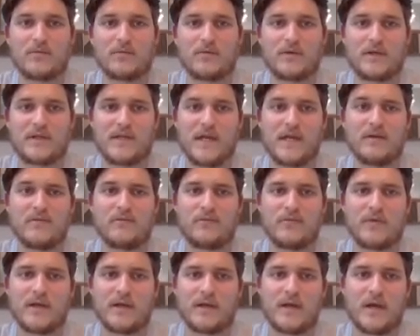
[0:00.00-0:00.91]
get
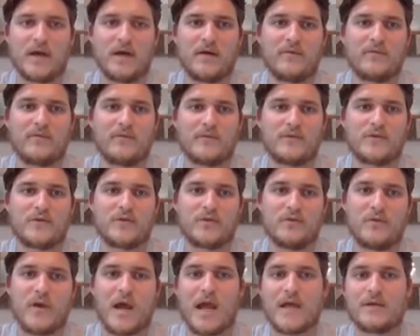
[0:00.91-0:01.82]
rid of
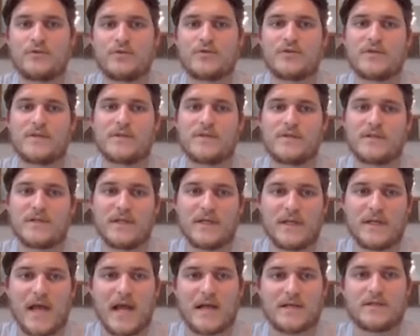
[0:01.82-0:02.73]
2 hydrogens and
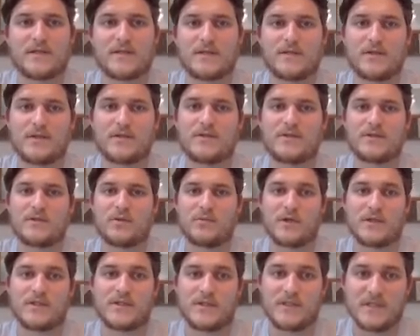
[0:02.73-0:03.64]
an oxygen. So
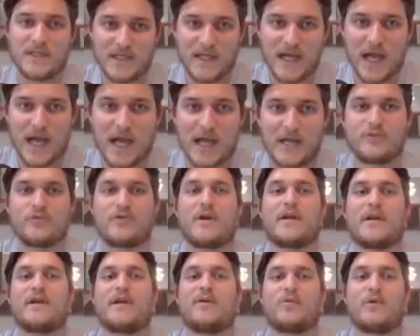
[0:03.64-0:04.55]
we're
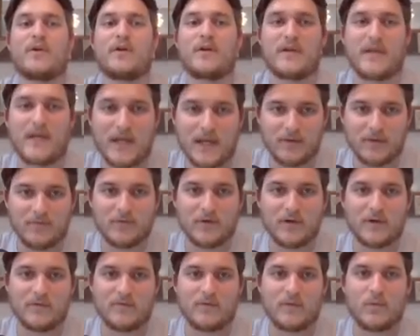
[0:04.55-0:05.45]
dehydrating, we're getting
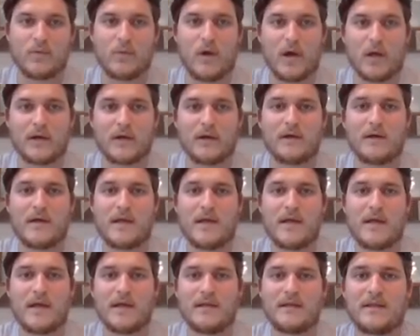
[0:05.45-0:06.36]
rid of the water.
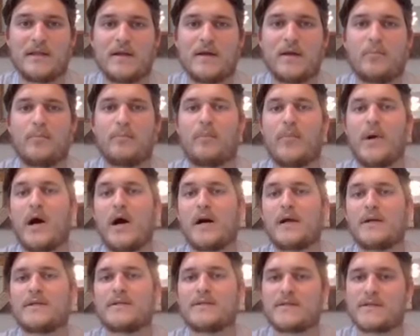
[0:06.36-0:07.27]
And then a
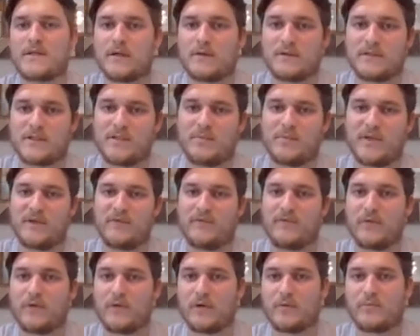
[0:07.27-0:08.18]
bond is going to be
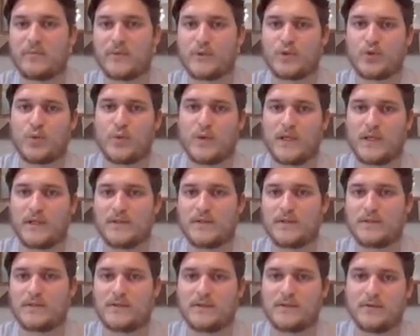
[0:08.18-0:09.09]
formed between
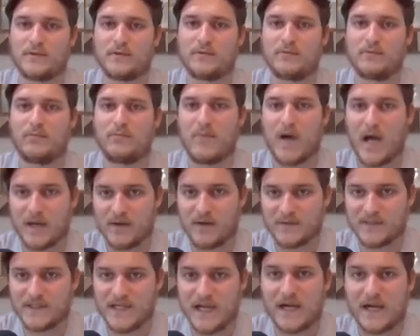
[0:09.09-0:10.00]
the 2
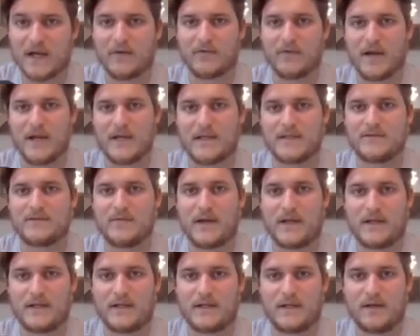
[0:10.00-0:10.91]
monosaccharides
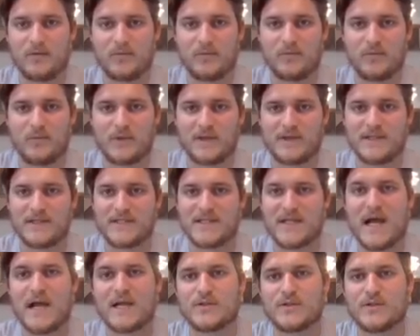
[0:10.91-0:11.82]
right here with
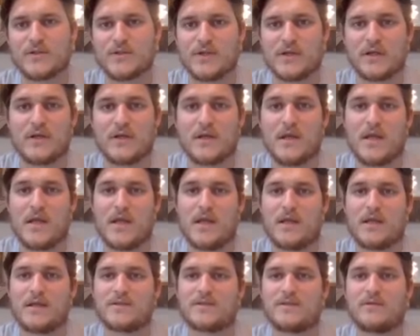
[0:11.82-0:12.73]
this oxygen.
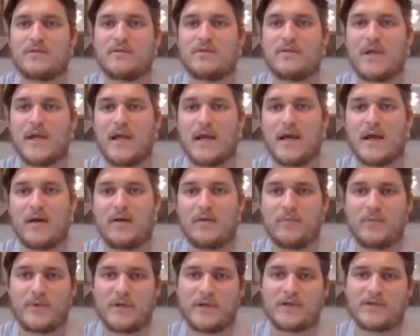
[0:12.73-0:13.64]
And so
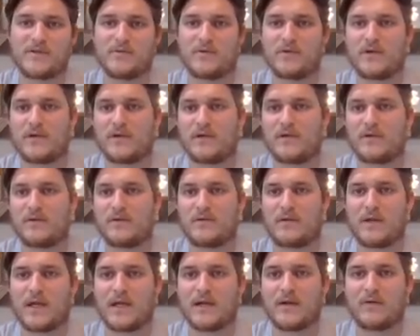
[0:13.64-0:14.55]
now, because we're
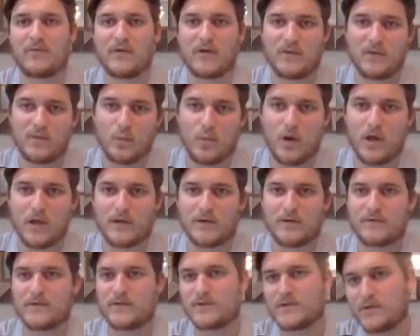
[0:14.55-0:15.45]
getting rid of the
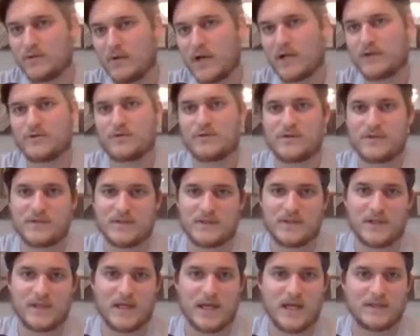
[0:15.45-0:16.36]
water, the 2
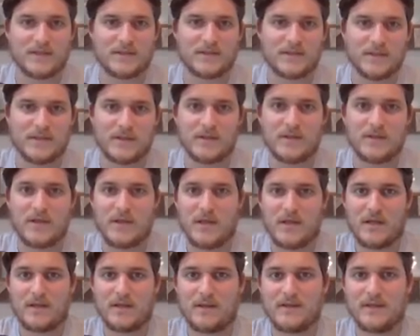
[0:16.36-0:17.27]
hydrogens and the oxygen,
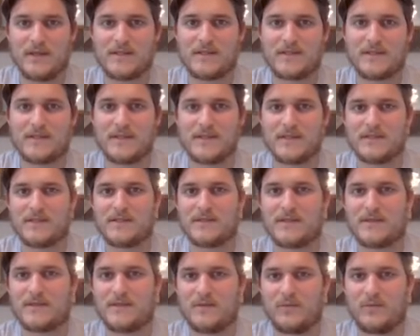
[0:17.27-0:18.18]

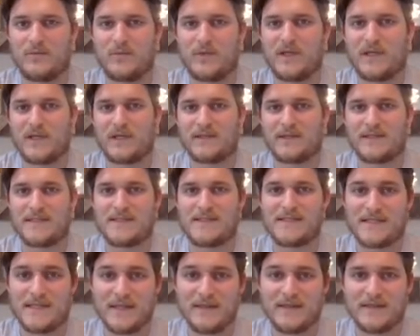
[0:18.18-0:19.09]
we get the
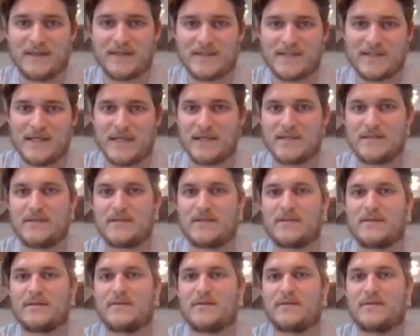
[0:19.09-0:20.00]

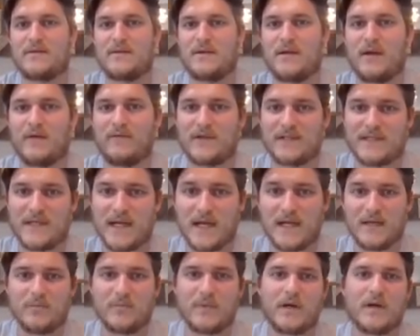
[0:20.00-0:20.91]
synthesis of a
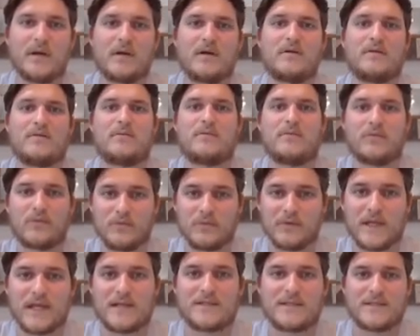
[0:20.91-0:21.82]
dimer
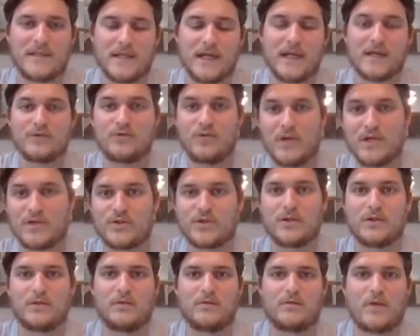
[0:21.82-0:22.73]
through that
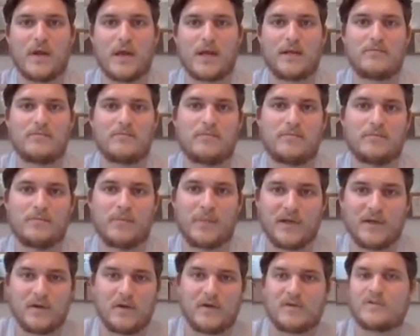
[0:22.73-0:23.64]
dehydration, right?
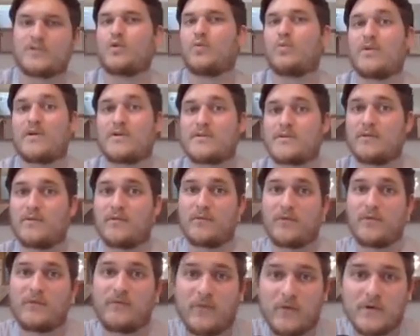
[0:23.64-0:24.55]
But it also works in the
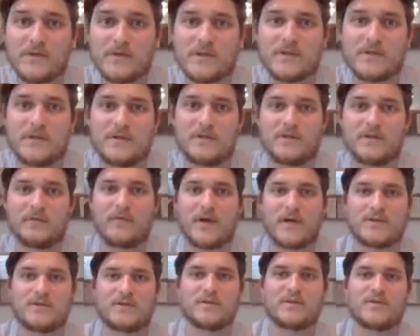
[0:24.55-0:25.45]
reverse
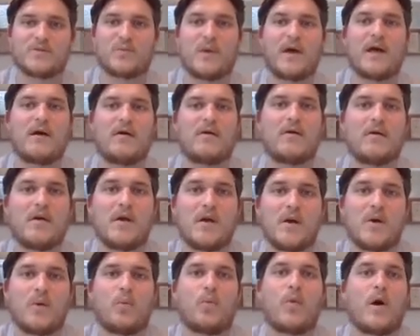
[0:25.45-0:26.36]
direction as well.
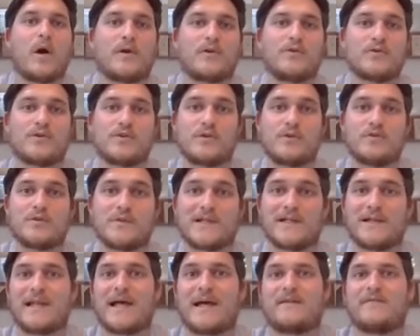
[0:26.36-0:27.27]
Water is
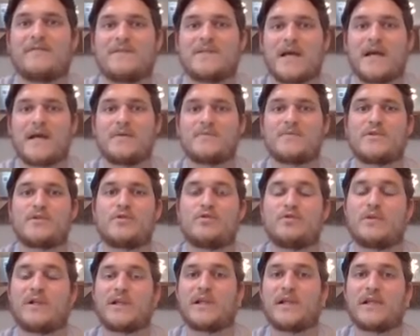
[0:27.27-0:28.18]
used a lot of times
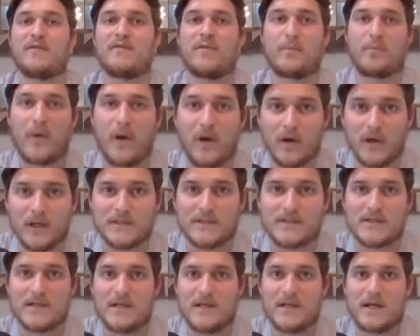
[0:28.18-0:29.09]
to cleave
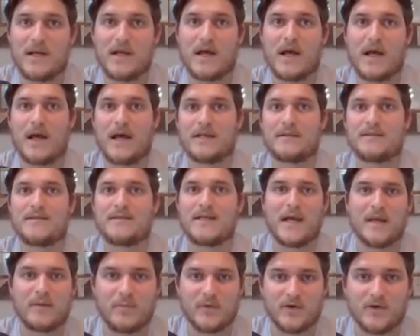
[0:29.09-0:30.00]
apart
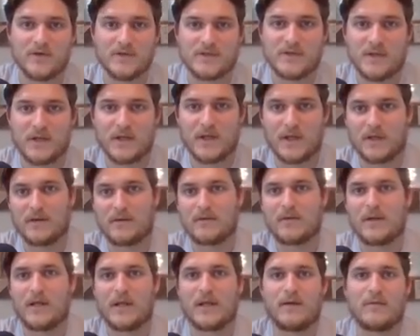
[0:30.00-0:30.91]
dimers
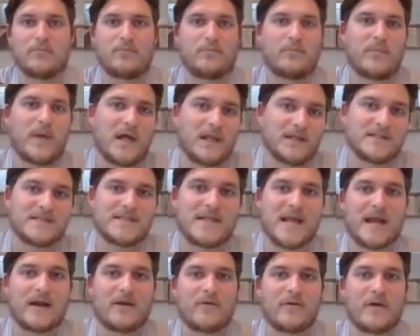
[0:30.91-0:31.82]
and
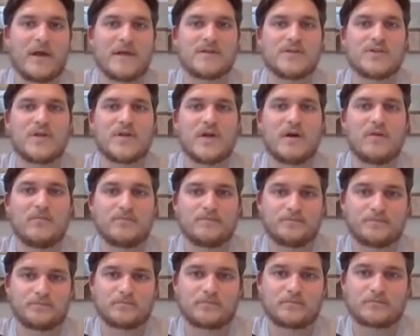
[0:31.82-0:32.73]
polysaccharides. So
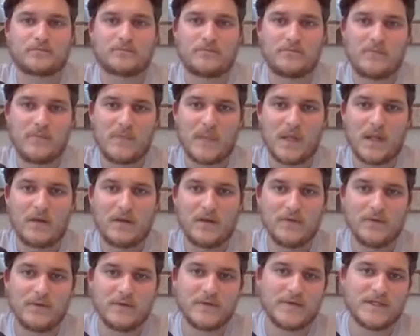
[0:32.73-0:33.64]

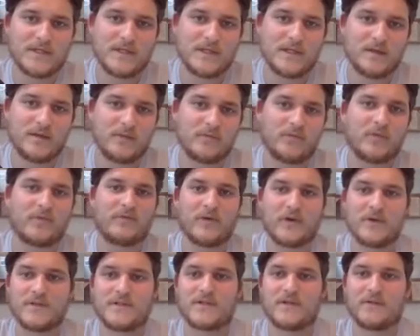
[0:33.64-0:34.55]
here you see in the
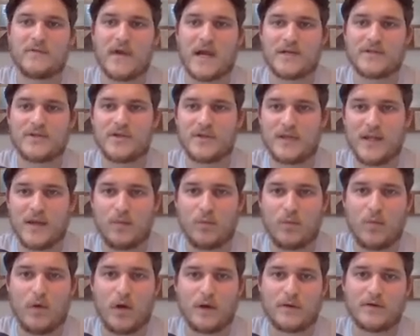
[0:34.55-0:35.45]
reverse direction
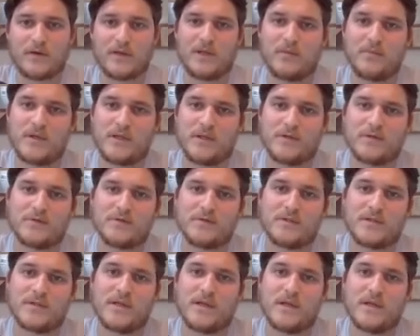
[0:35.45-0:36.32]
that water can be used